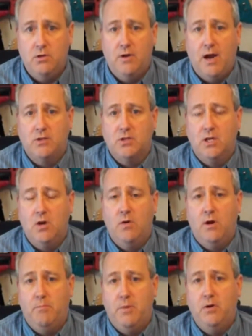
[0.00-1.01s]
to actually go
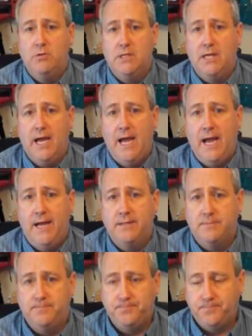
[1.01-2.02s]
in and post the ads.
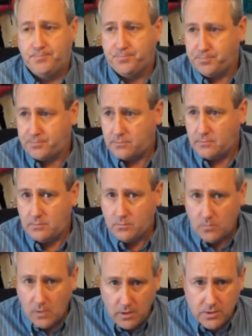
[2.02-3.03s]

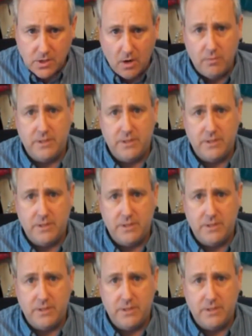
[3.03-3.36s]
I start